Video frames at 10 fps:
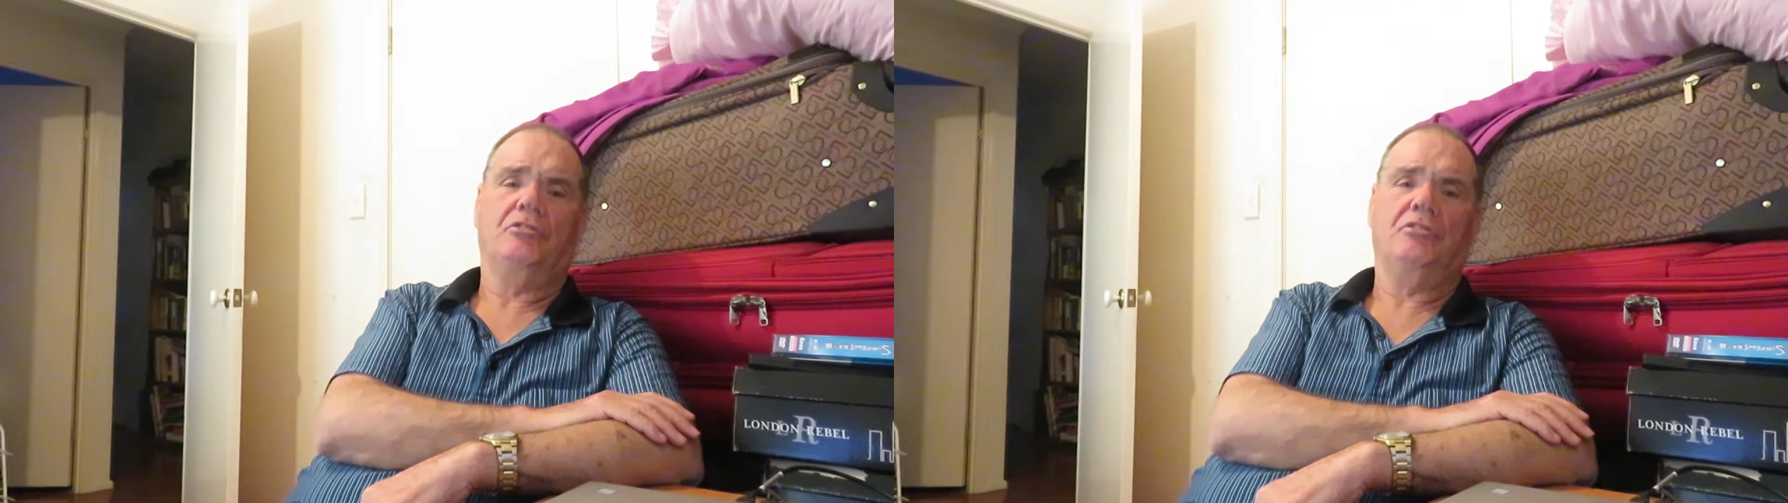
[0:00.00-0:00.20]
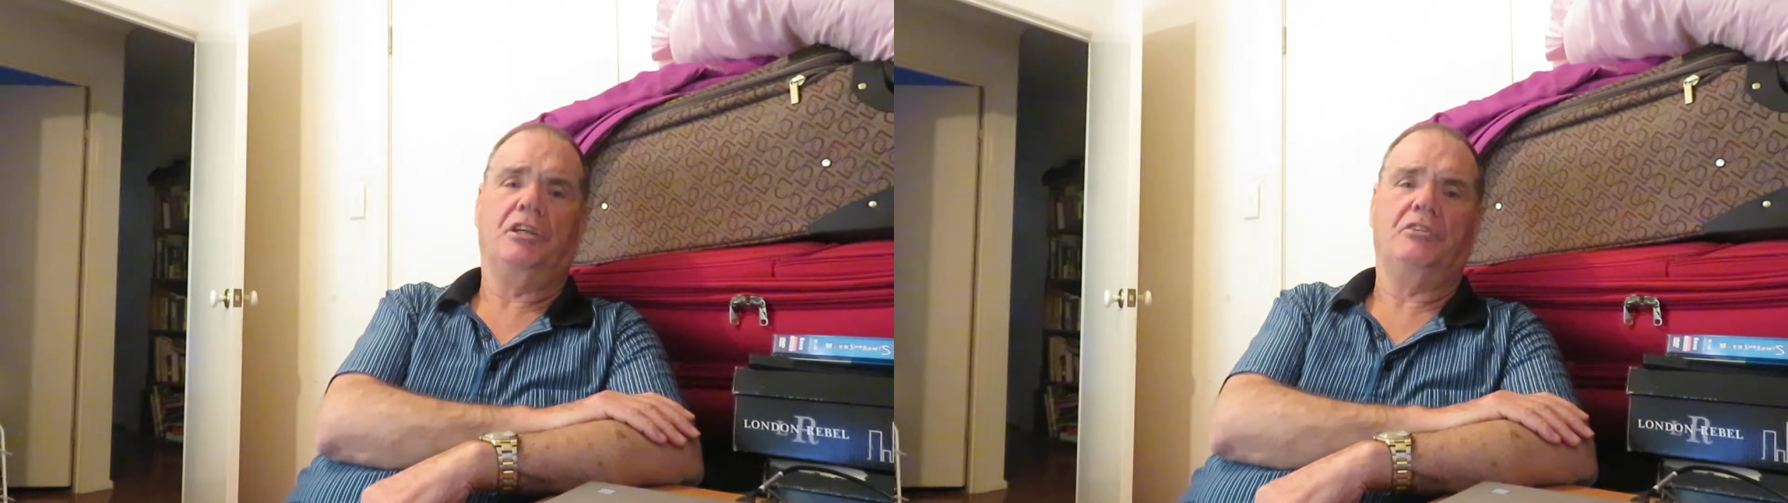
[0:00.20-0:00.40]

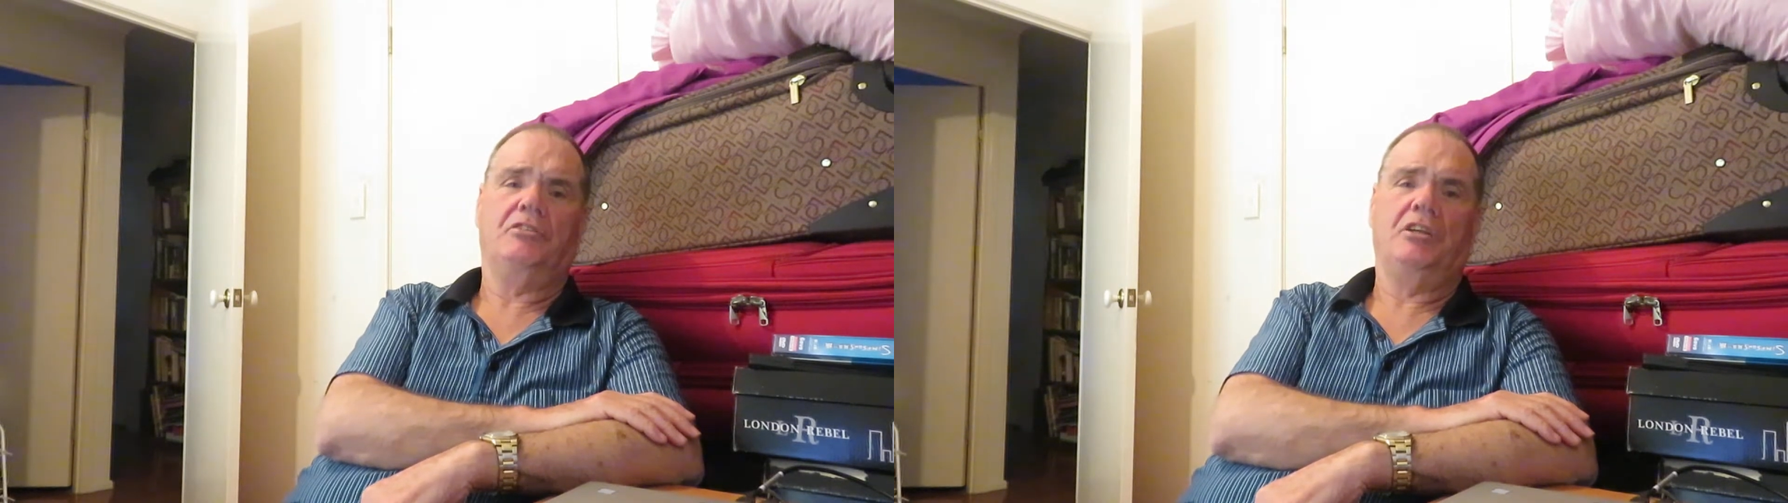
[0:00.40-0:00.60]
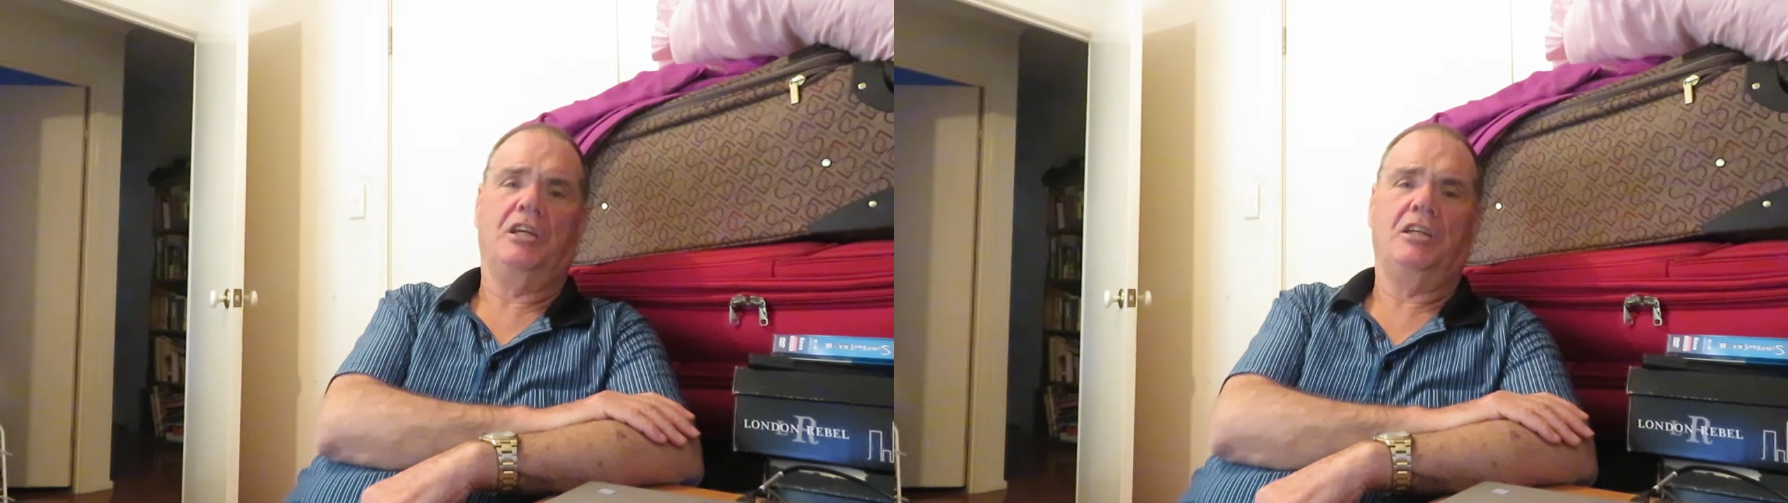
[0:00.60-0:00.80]
that
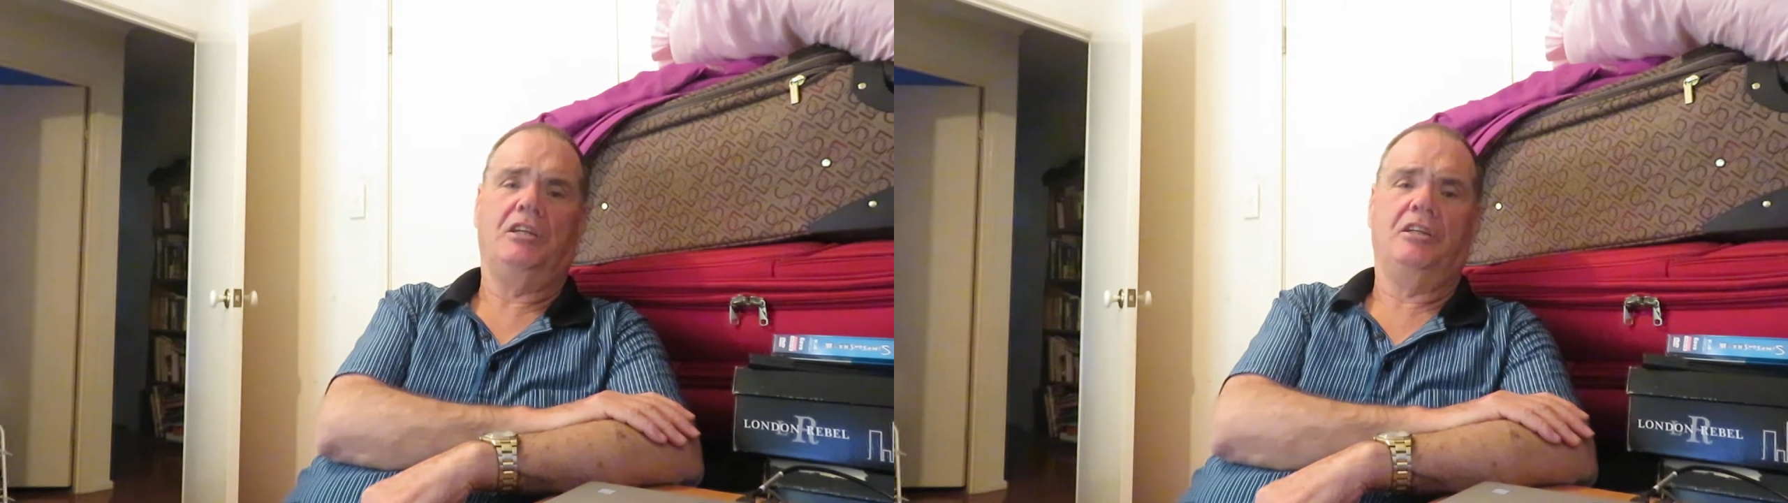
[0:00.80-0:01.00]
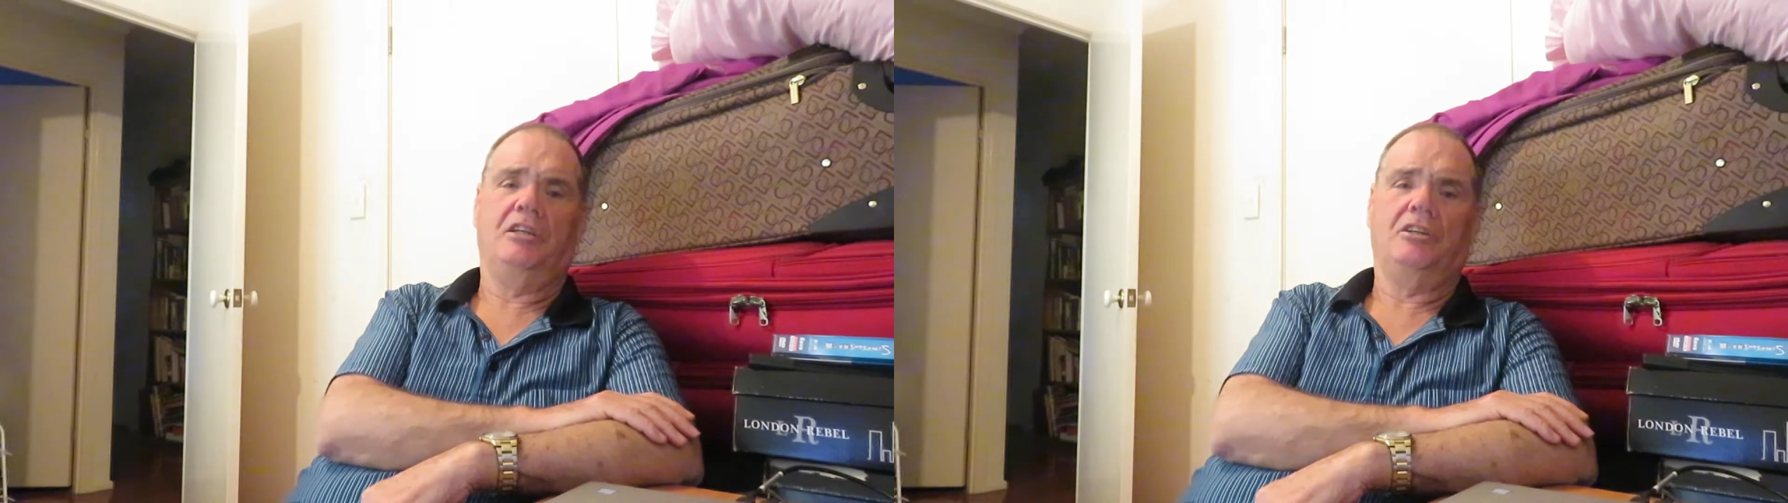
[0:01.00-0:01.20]
they